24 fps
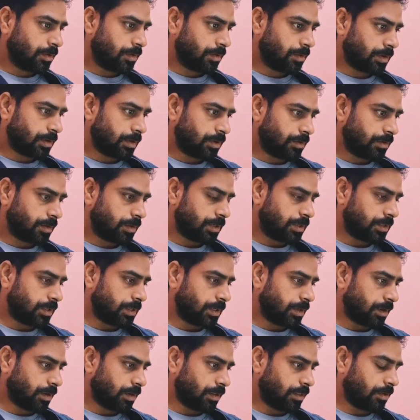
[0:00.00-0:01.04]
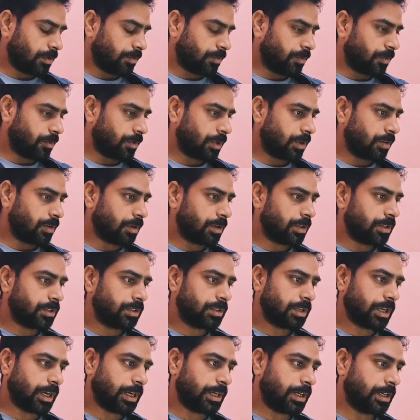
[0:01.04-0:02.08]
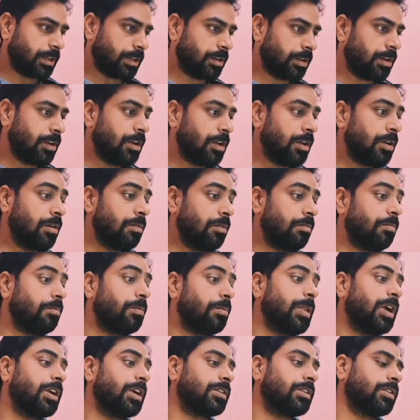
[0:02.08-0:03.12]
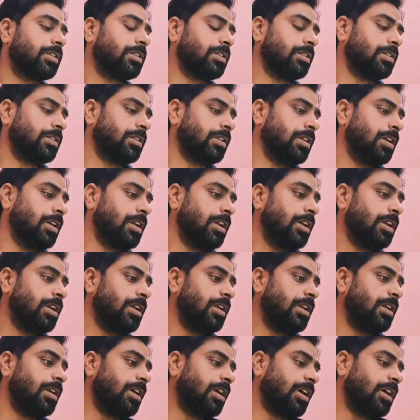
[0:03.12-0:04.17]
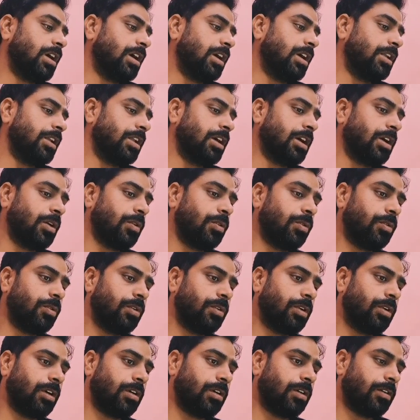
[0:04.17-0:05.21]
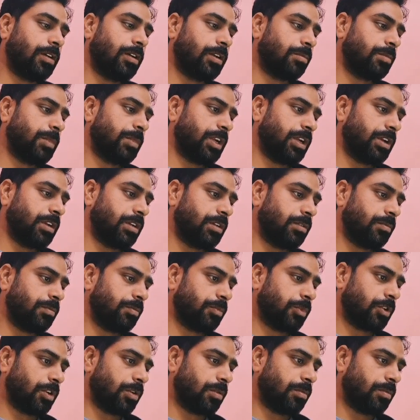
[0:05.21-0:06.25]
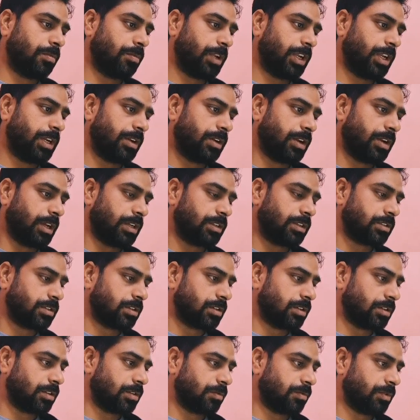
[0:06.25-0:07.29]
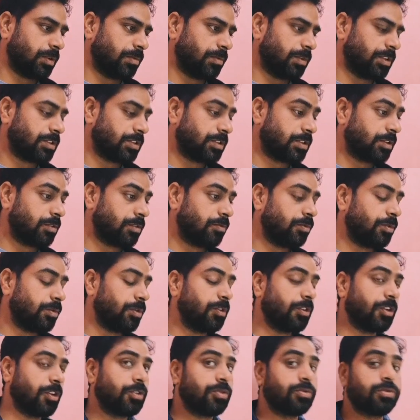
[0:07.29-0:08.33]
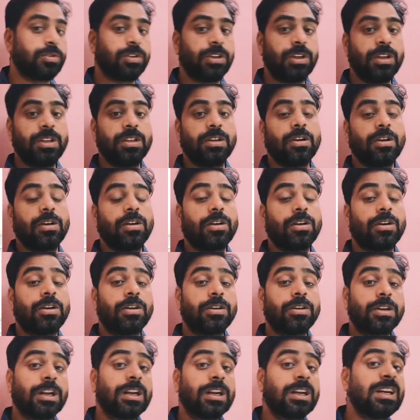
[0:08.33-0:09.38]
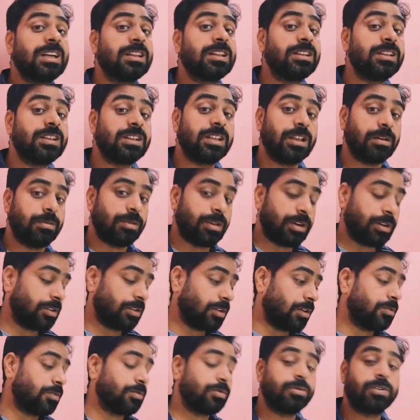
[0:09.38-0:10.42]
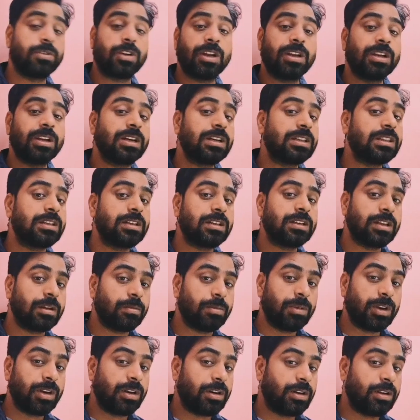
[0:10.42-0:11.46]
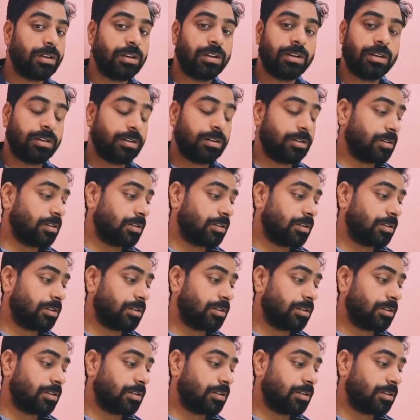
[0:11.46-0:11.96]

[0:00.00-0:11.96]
Okay, you can see all the 4 record is added, but now our main task, we want to see truncate the table, how to truncate the table in